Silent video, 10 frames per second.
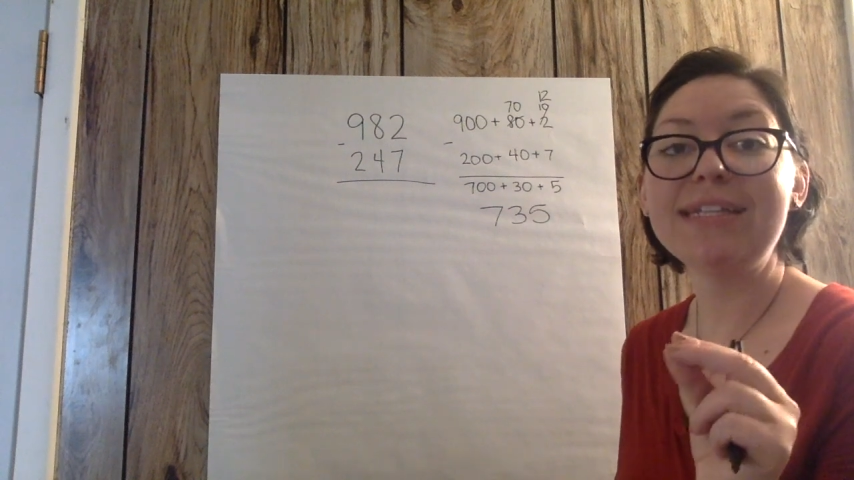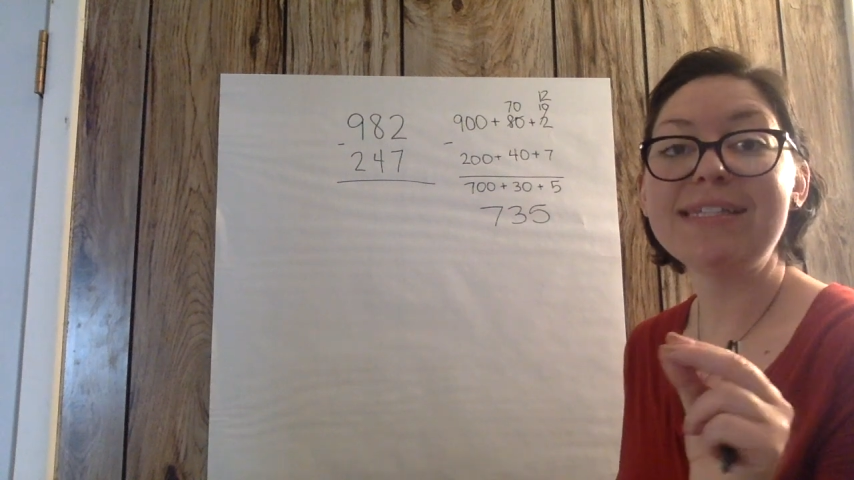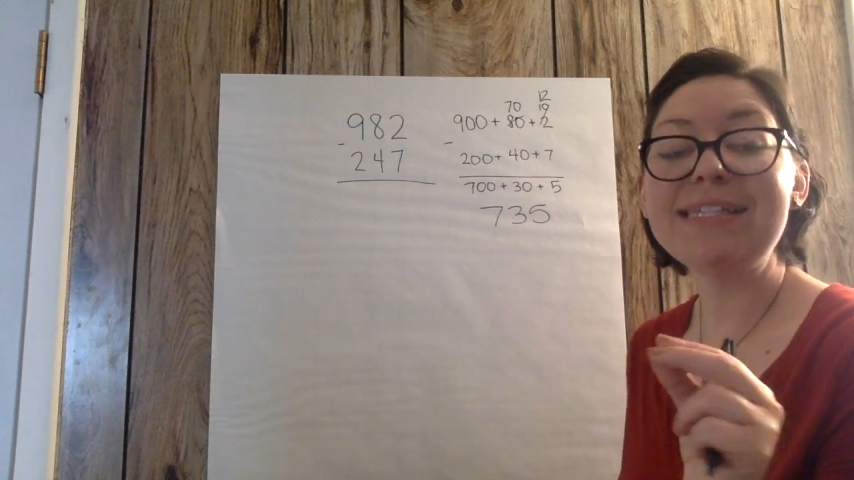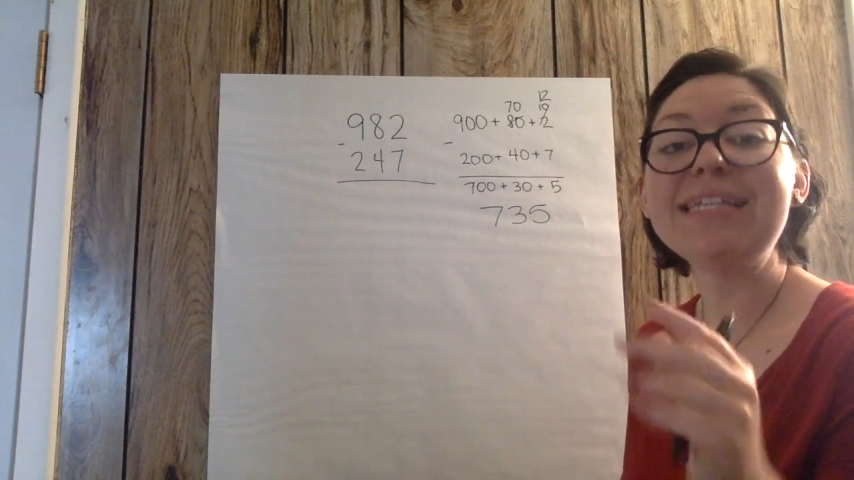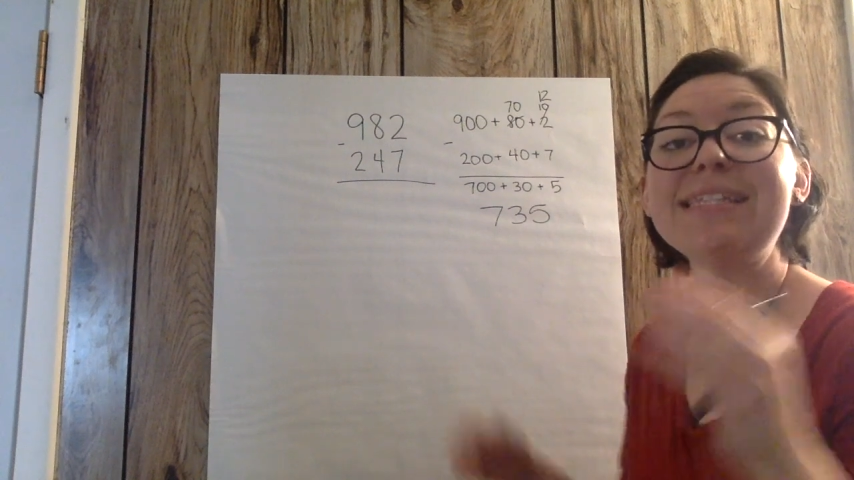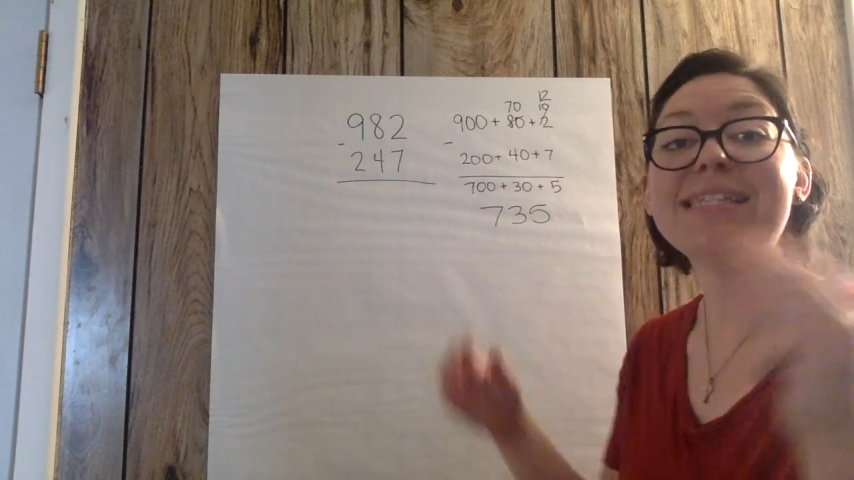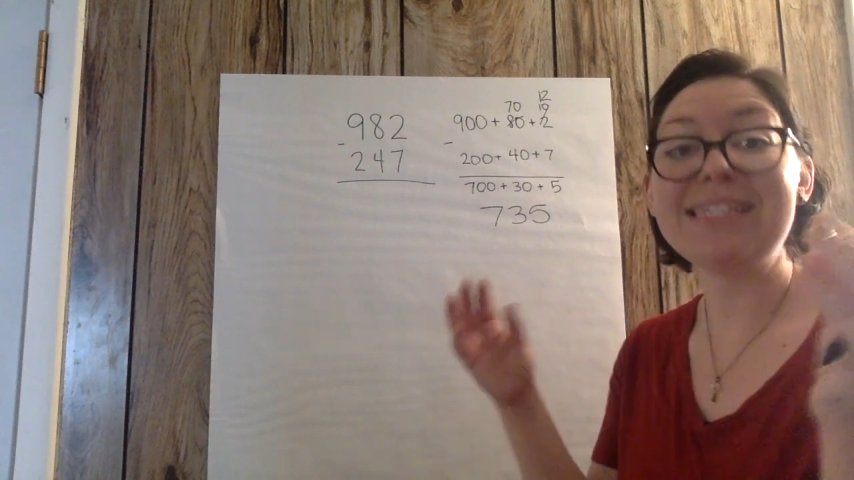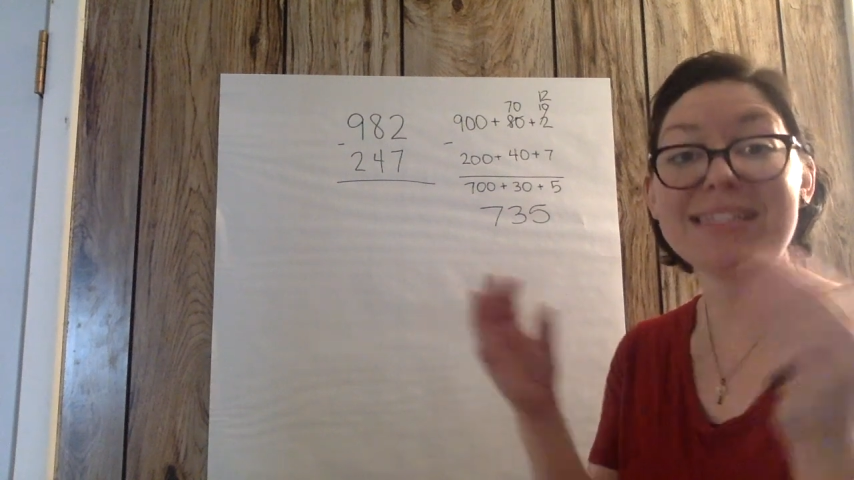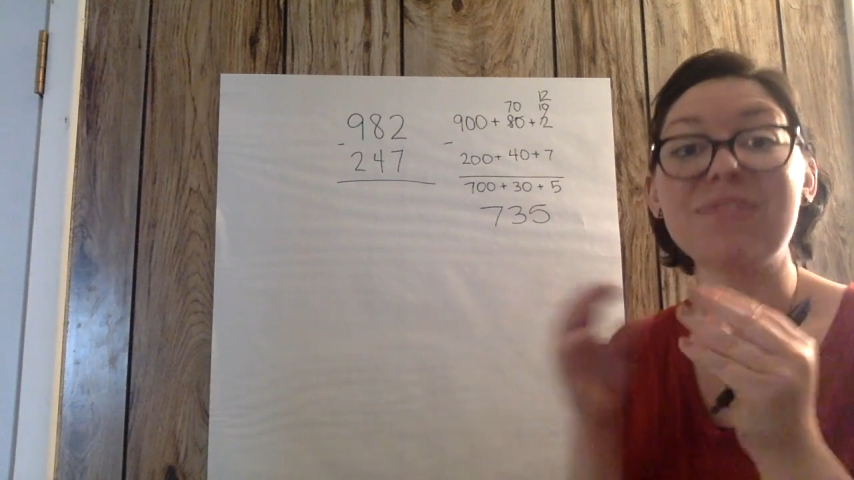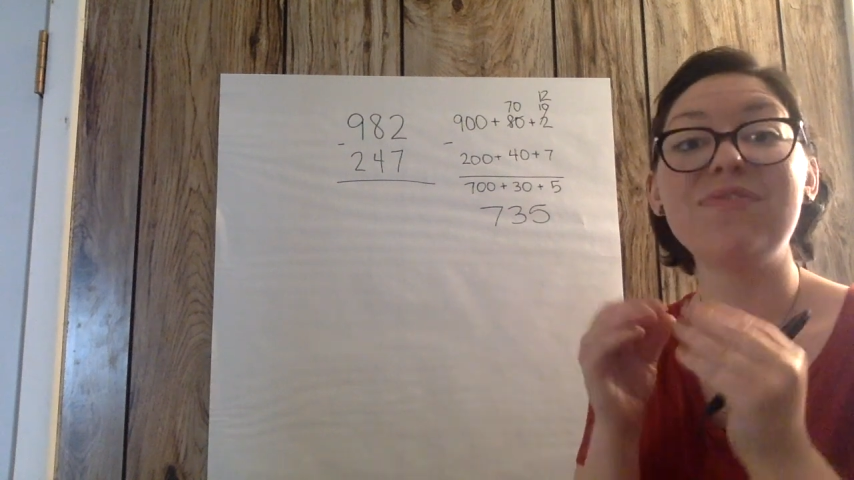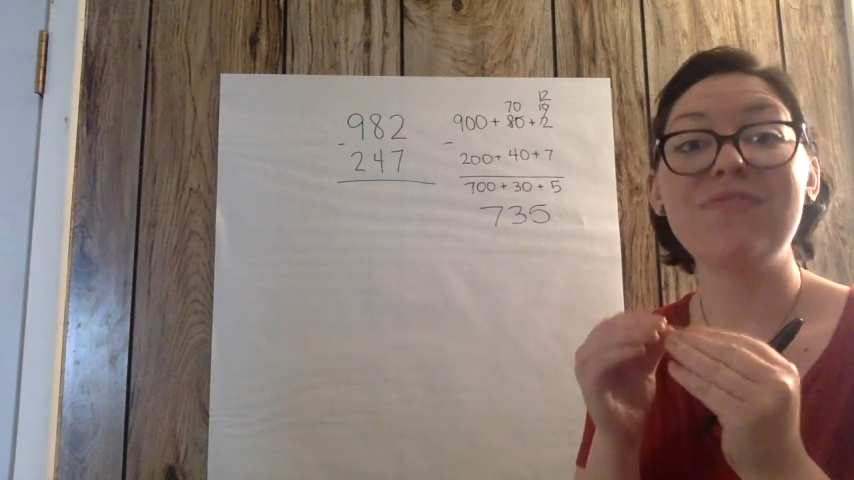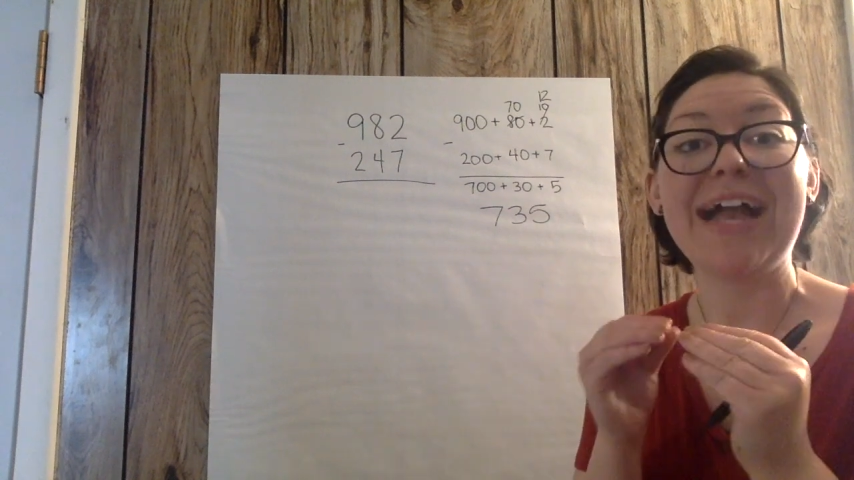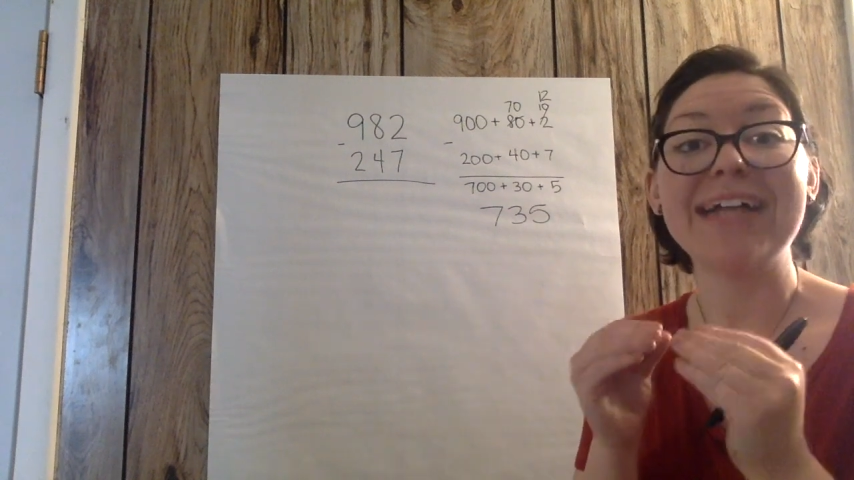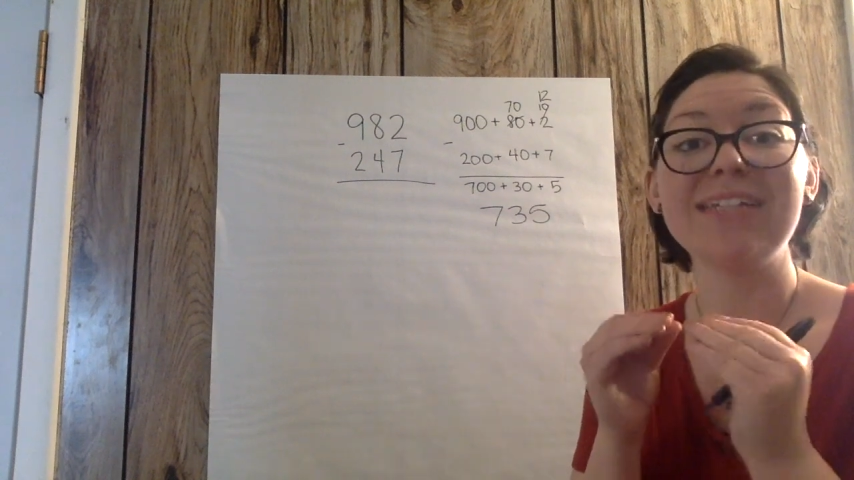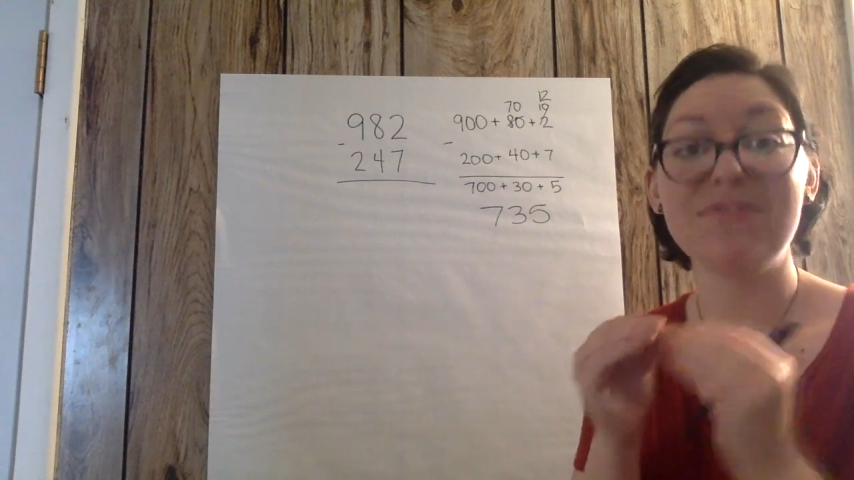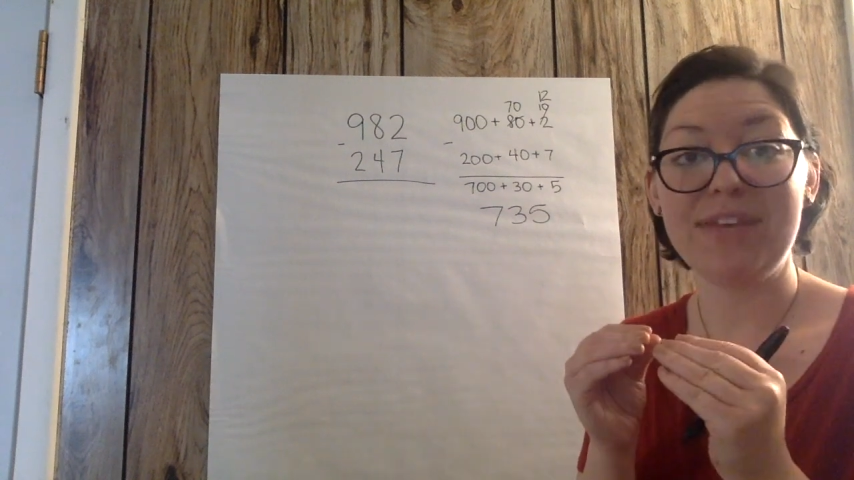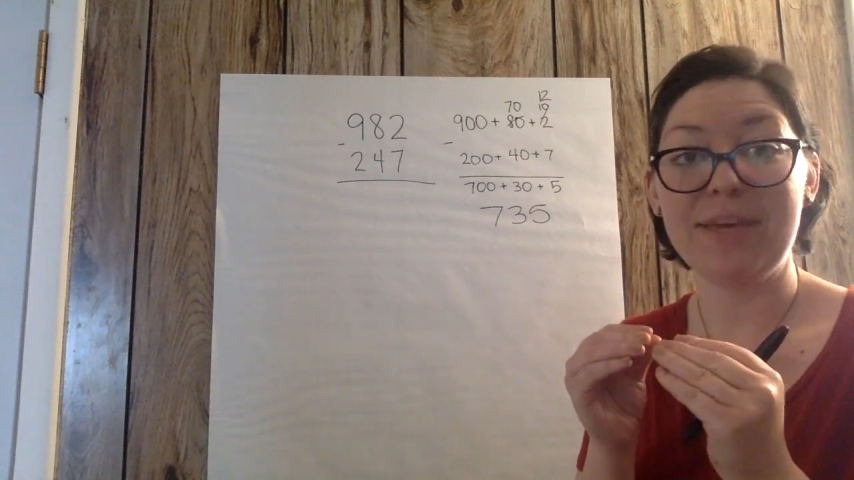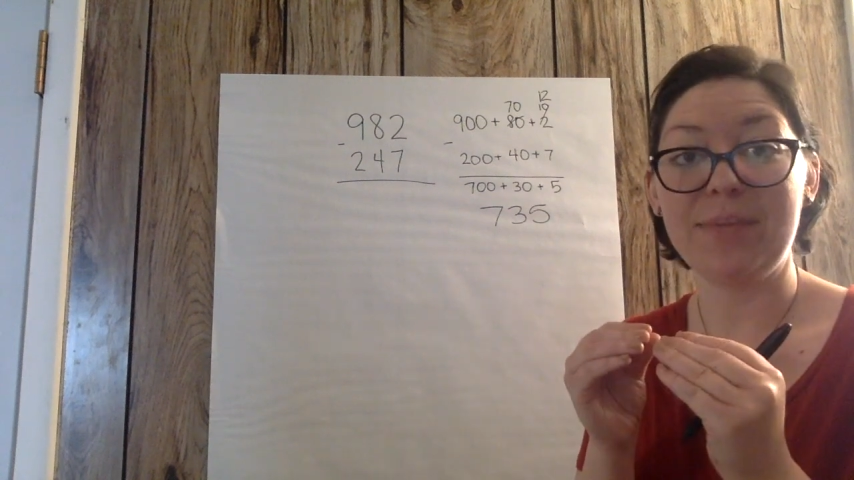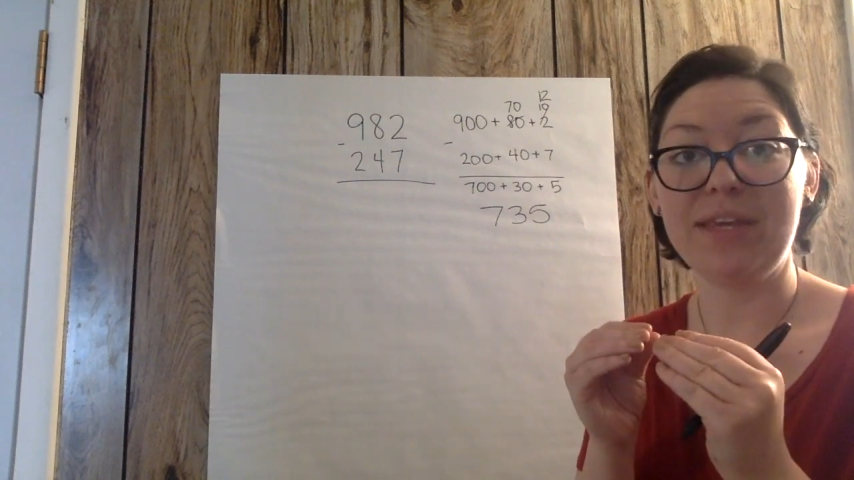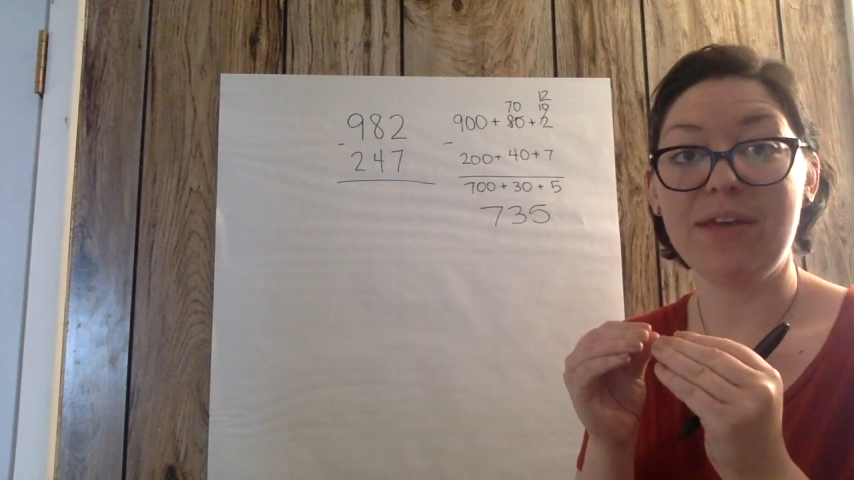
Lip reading: to see is this is a fact family,